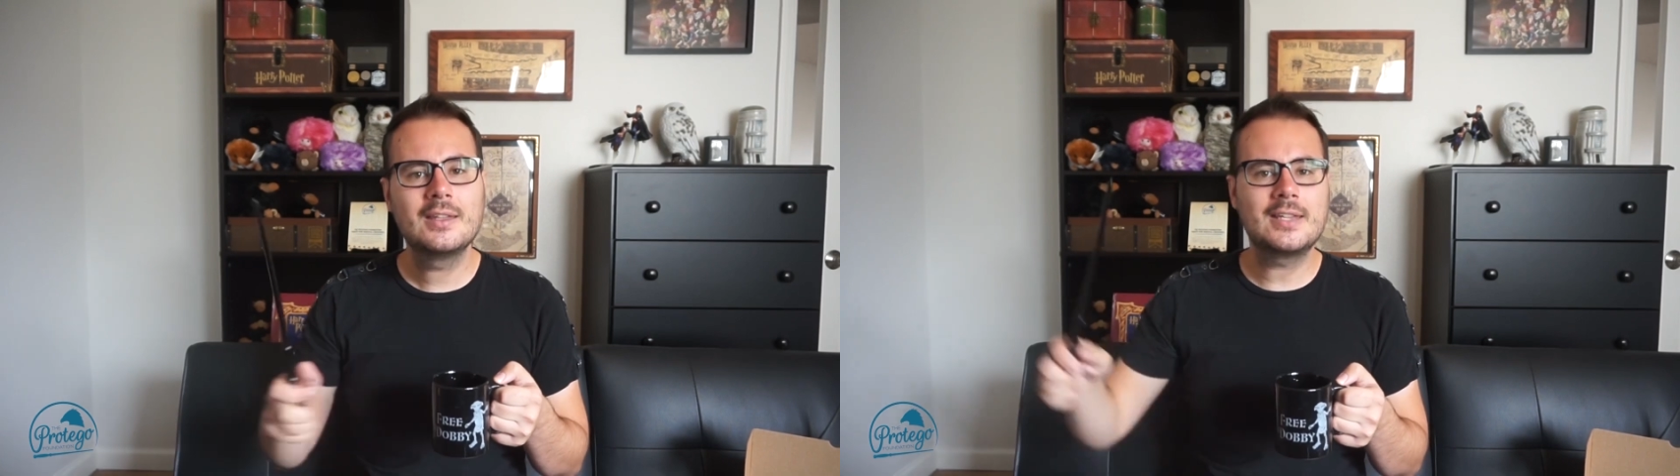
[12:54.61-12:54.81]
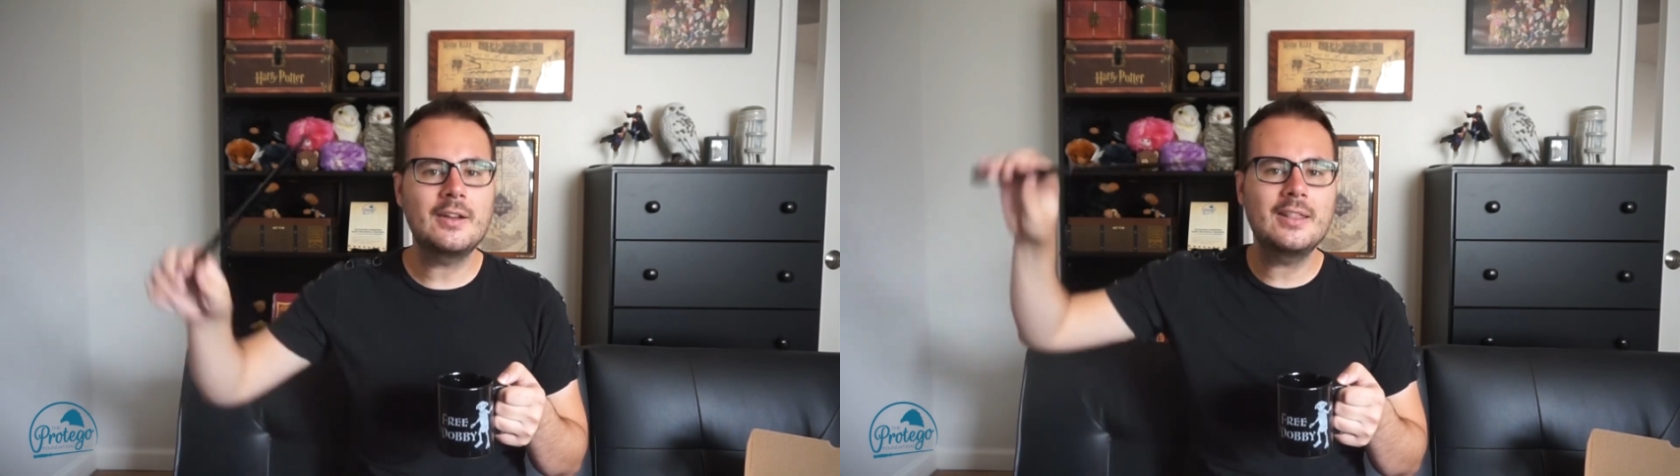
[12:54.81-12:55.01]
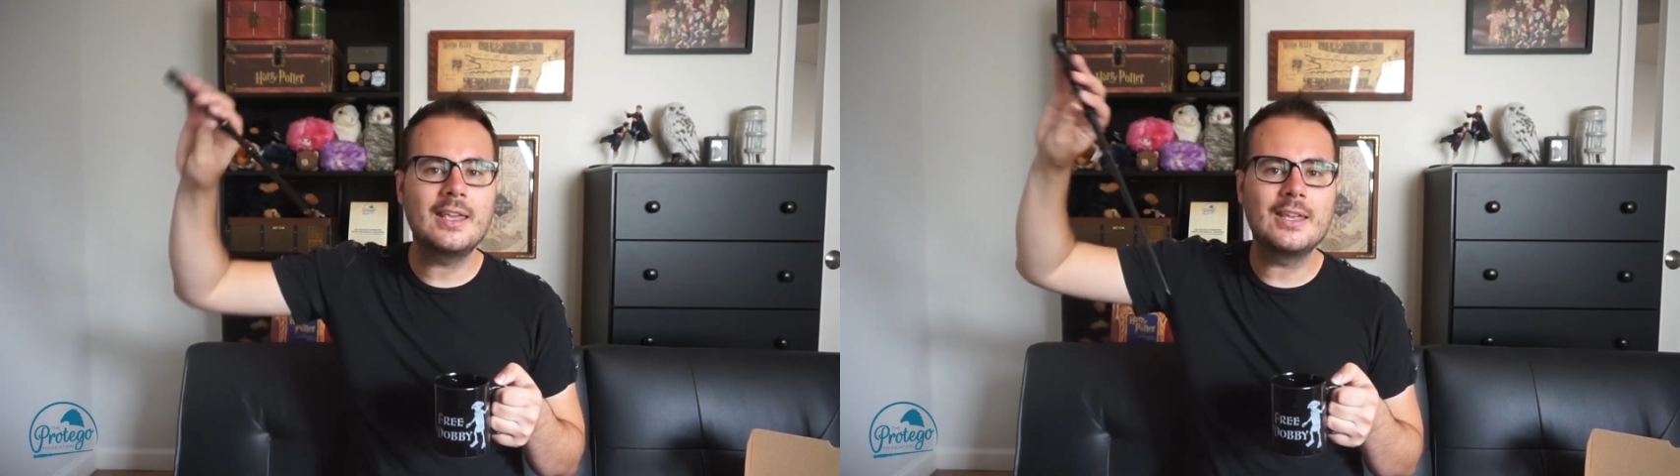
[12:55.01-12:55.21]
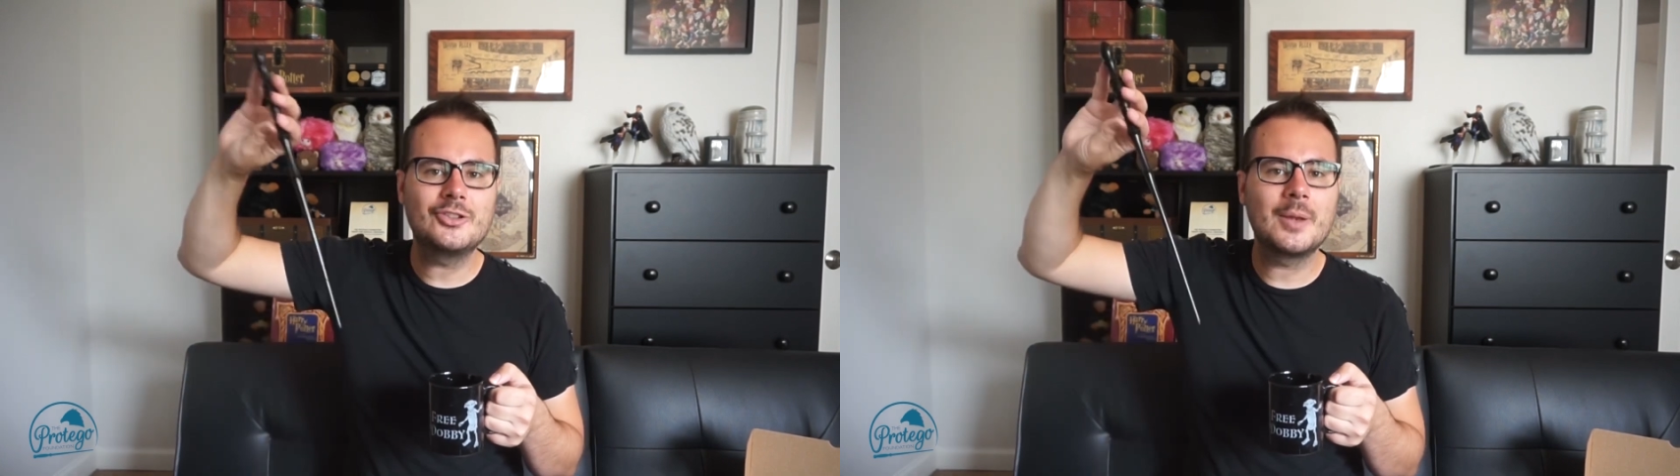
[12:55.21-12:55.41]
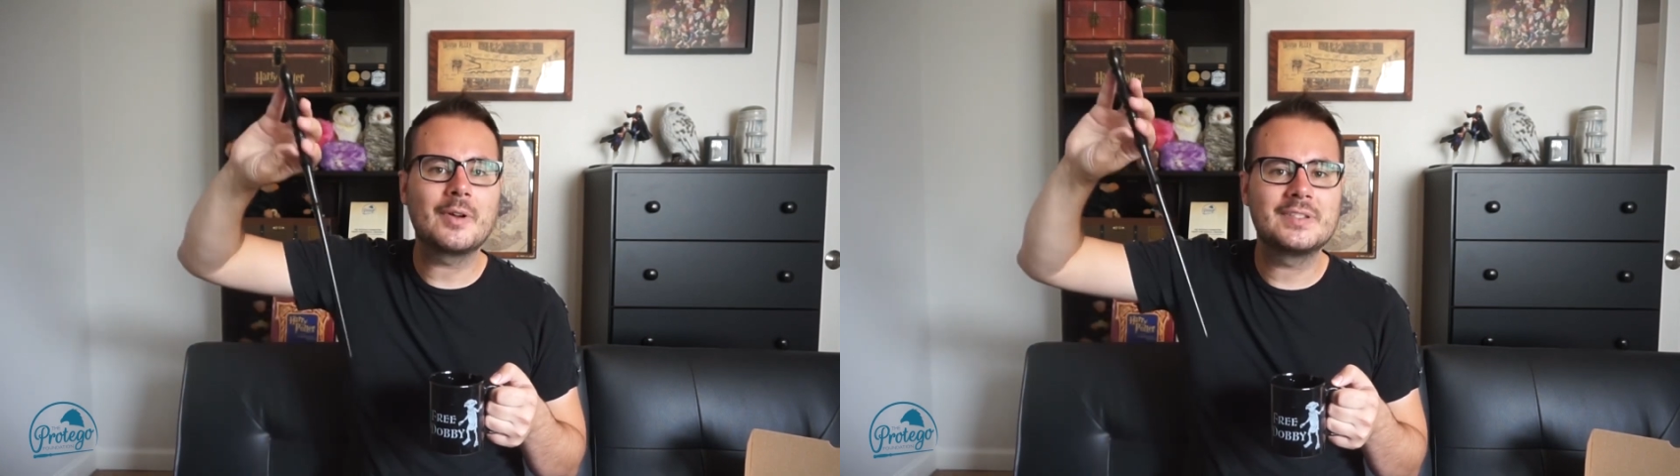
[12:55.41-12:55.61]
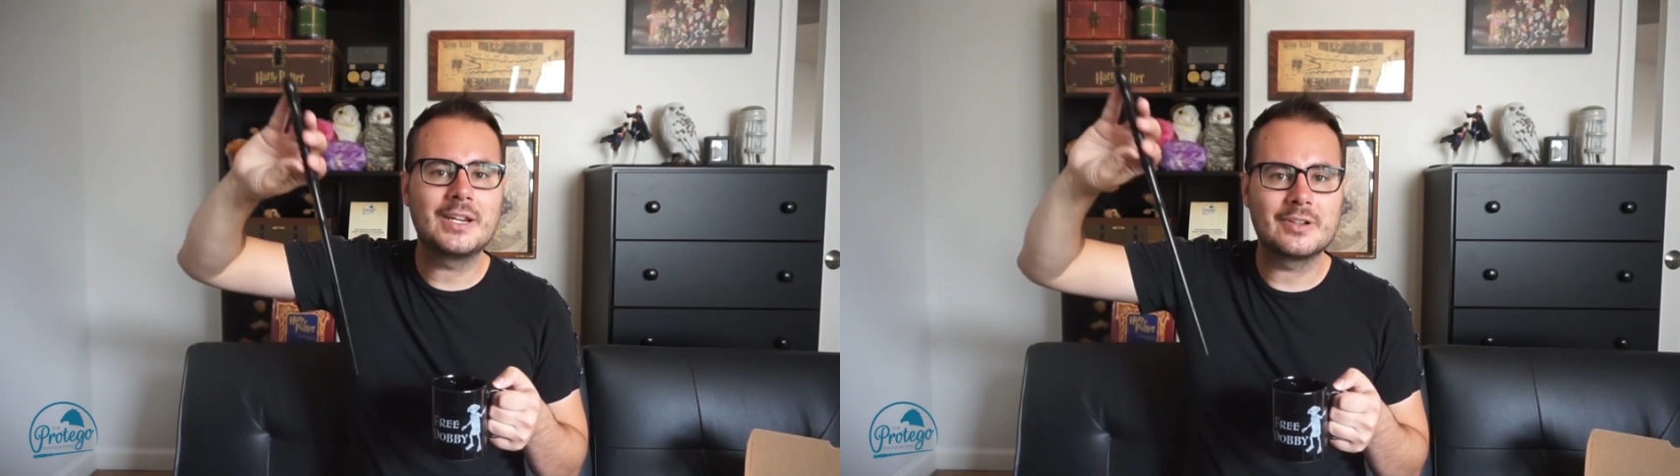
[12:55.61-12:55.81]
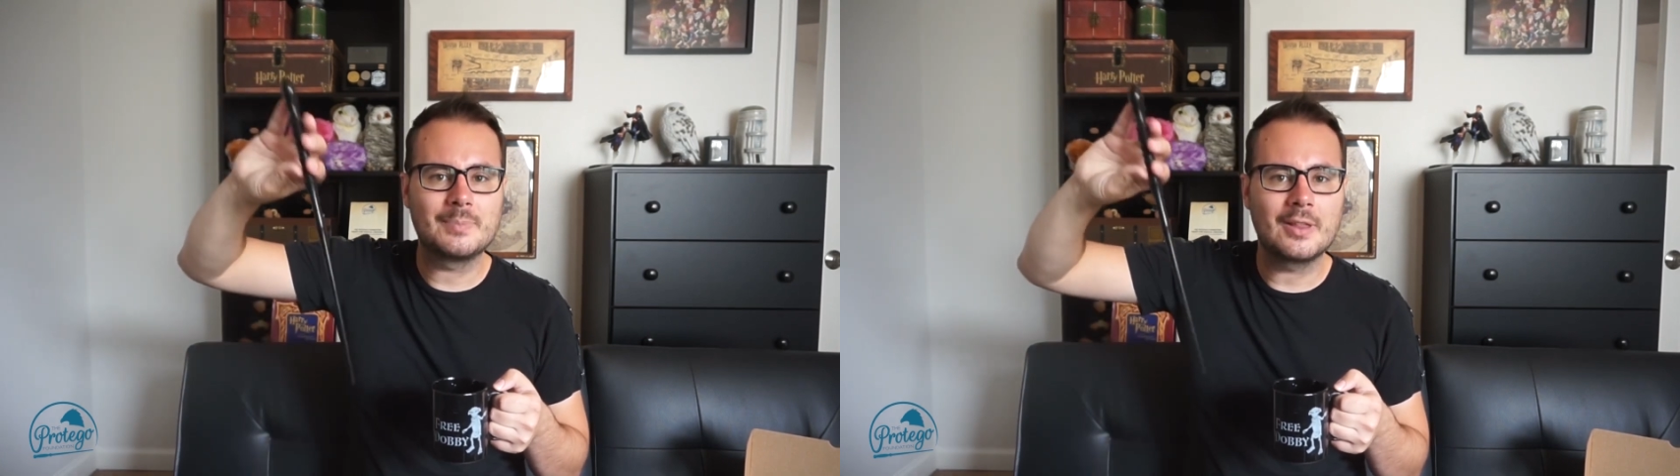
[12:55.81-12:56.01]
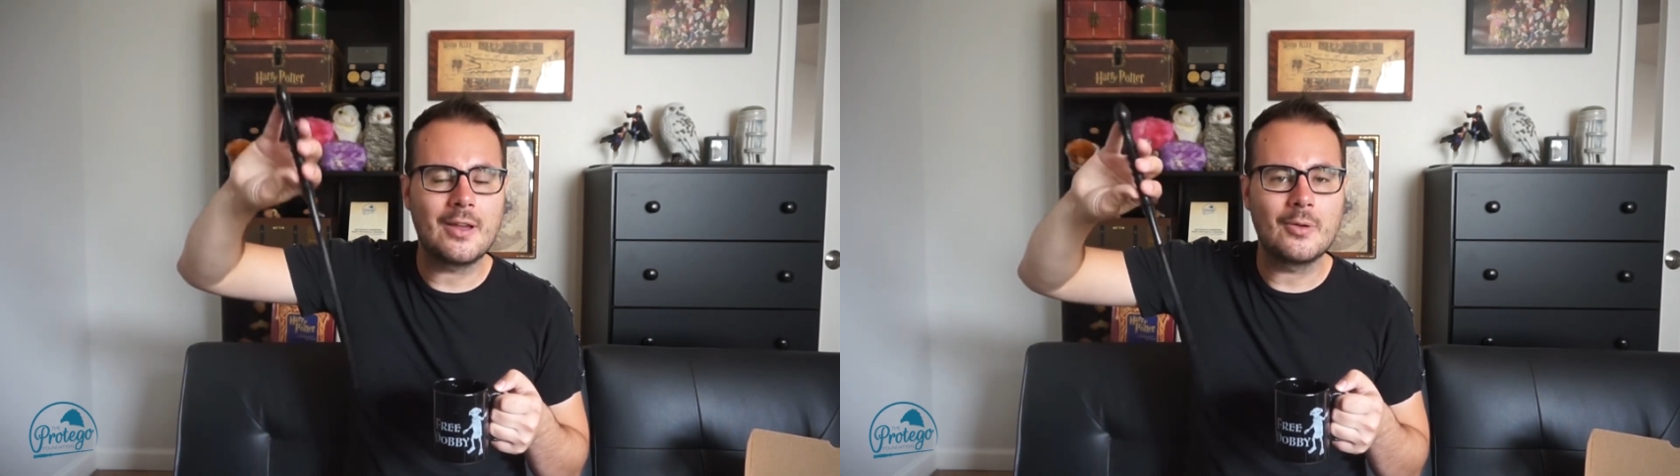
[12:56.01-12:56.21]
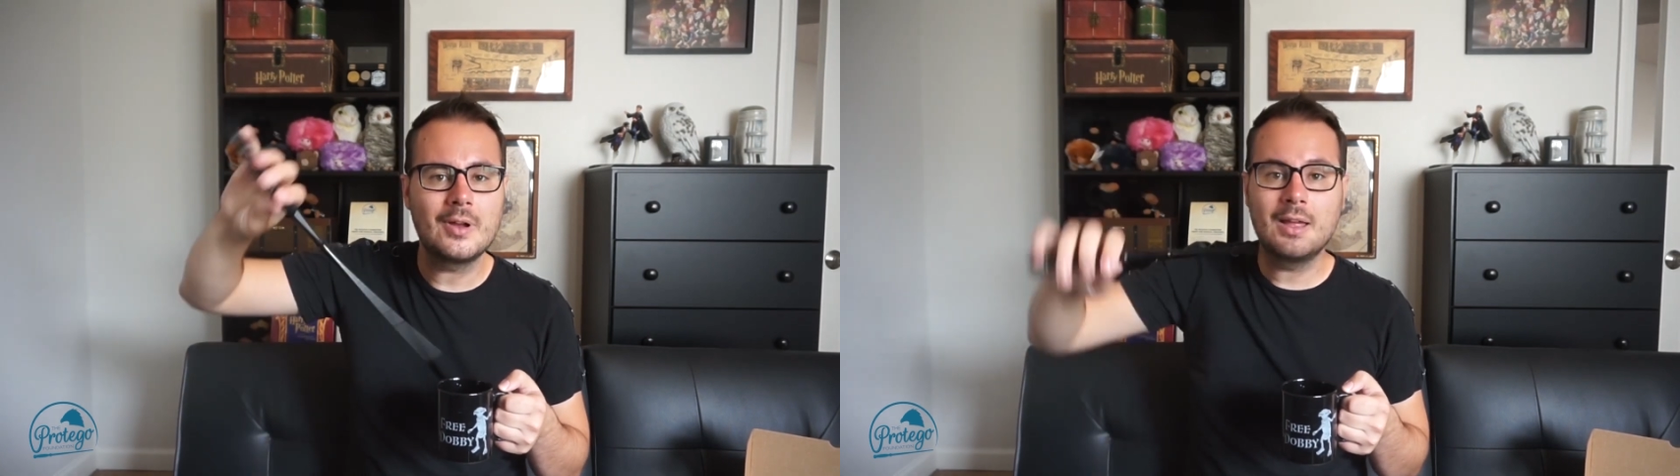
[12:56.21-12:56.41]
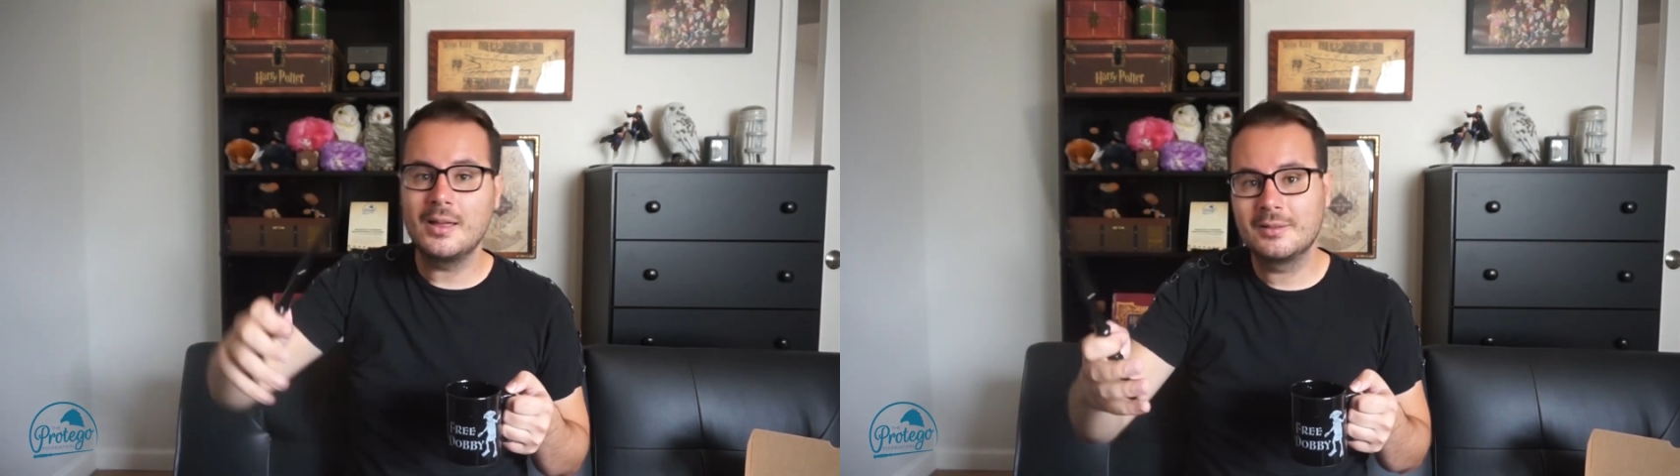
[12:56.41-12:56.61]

Down in the Chamber of Secrets below,